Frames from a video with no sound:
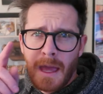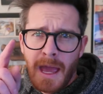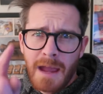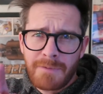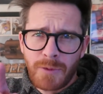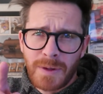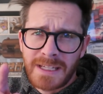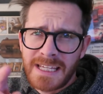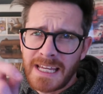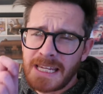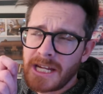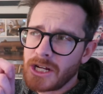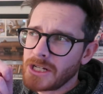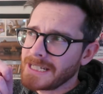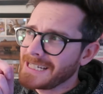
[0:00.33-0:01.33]
Hey everyone,
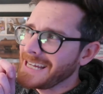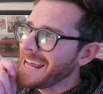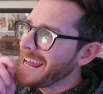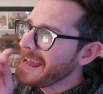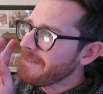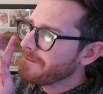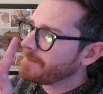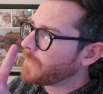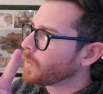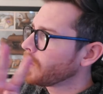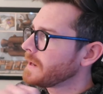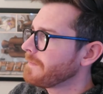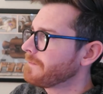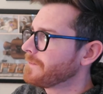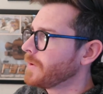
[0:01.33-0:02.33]
Ken here, day
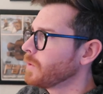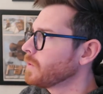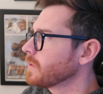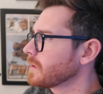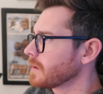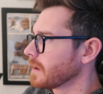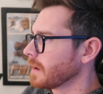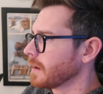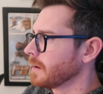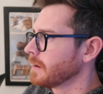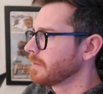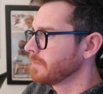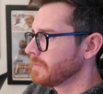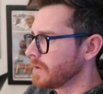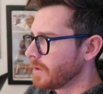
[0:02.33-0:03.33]
44,
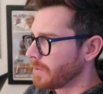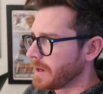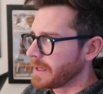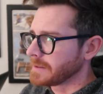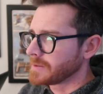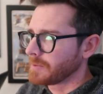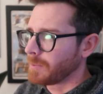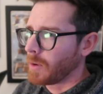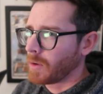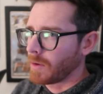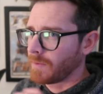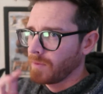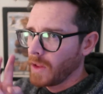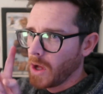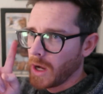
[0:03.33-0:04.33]
no days of
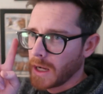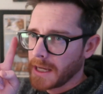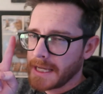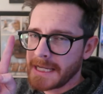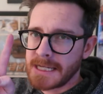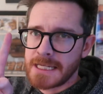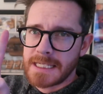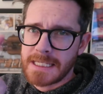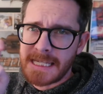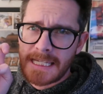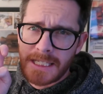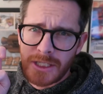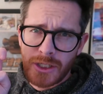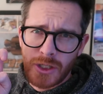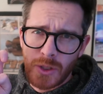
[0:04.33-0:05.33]
poker vlog,
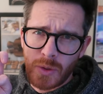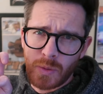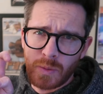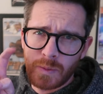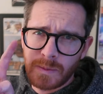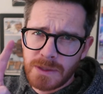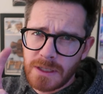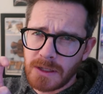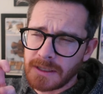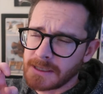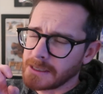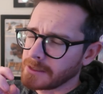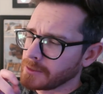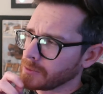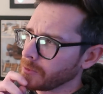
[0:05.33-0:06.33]
season 2, still in
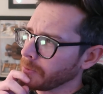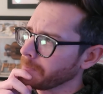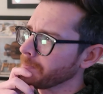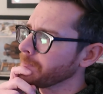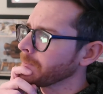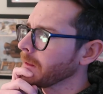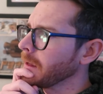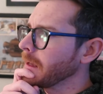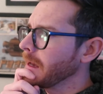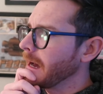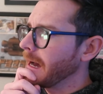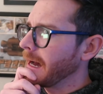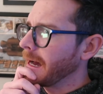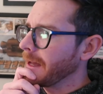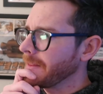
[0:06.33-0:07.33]
season 2.
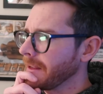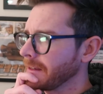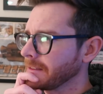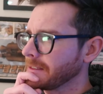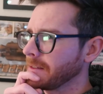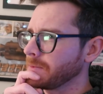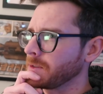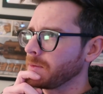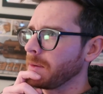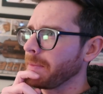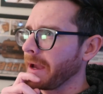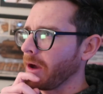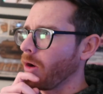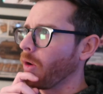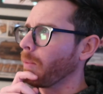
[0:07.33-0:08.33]
That it seems to be
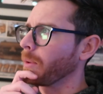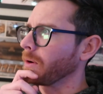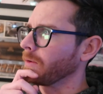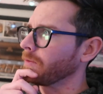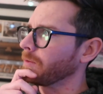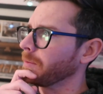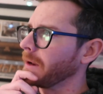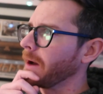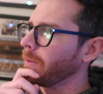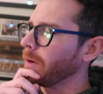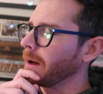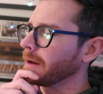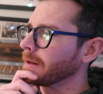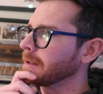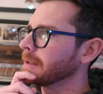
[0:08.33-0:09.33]
my opener from now
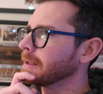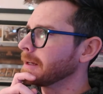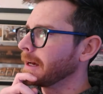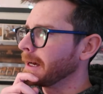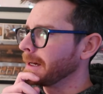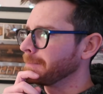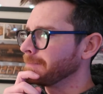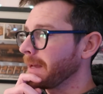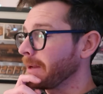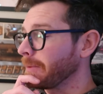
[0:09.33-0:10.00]
on.